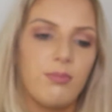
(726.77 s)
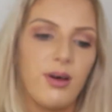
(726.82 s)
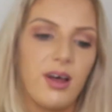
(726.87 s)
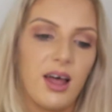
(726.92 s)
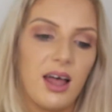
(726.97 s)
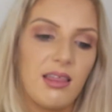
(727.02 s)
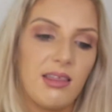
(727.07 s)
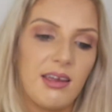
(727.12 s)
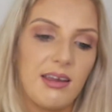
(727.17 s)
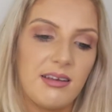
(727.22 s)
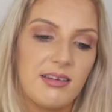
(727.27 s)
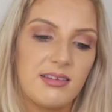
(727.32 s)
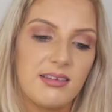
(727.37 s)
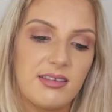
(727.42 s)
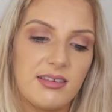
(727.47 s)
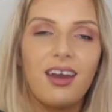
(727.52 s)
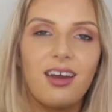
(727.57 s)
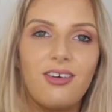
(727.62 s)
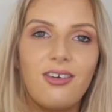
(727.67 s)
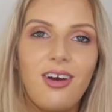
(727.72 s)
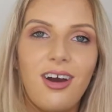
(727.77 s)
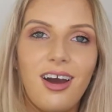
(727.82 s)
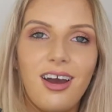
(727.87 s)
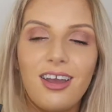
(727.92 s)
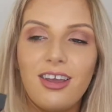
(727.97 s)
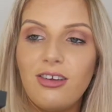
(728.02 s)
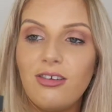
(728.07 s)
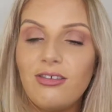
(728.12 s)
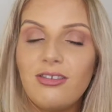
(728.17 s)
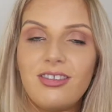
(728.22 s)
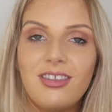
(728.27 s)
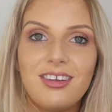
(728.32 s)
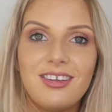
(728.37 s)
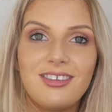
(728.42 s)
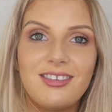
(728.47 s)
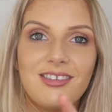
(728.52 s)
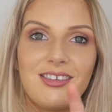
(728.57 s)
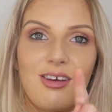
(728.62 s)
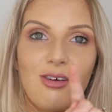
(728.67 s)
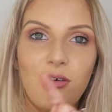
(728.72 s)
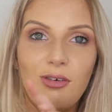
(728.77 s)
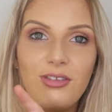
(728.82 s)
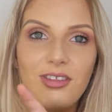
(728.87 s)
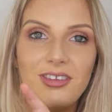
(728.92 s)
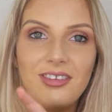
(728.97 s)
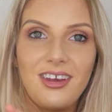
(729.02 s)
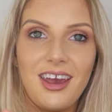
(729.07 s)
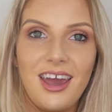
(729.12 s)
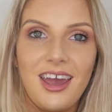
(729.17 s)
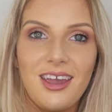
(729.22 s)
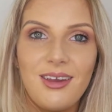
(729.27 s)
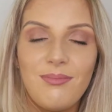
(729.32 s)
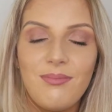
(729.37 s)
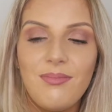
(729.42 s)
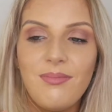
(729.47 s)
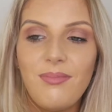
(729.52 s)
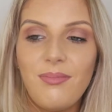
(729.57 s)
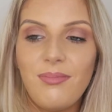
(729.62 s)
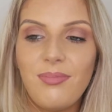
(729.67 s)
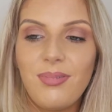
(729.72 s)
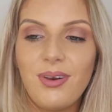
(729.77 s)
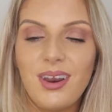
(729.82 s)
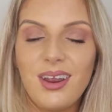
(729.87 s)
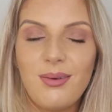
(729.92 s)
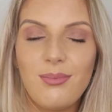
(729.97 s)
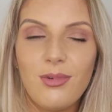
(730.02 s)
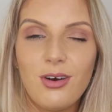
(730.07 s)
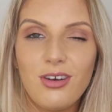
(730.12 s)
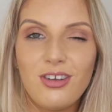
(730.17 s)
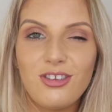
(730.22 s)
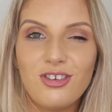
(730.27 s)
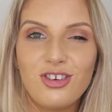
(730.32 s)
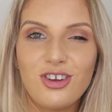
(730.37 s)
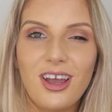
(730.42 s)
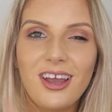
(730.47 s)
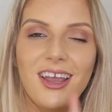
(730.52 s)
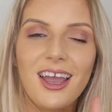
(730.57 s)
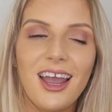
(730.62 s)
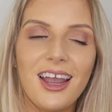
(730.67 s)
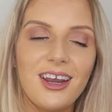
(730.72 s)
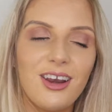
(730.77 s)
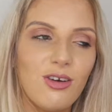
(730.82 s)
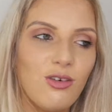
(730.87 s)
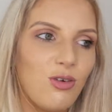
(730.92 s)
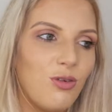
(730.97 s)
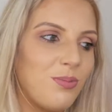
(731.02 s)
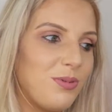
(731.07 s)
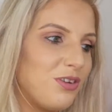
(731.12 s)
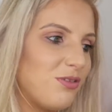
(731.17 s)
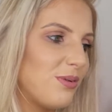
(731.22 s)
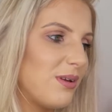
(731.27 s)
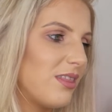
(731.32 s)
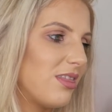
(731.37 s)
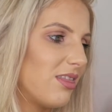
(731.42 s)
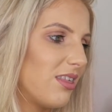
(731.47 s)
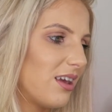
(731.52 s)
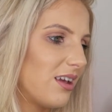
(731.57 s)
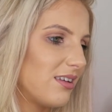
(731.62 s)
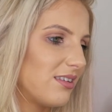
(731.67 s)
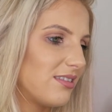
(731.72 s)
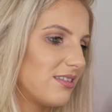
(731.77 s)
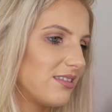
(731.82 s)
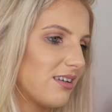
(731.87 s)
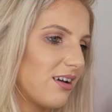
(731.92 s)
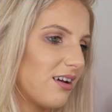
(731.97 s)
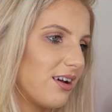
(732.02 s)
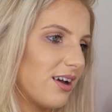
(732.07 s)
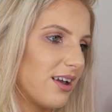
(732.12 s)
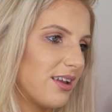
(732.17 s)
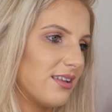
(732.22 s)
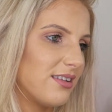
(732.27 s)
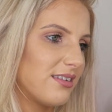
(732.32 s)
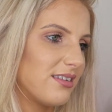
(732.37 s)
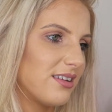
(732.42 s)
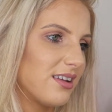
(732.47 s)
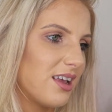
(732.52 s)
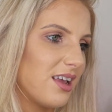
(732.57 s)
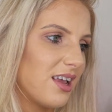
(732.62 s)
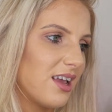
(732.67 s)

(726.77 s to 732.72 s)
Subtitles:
palette. Now I use this all the time, pretty much. I kind of go between this and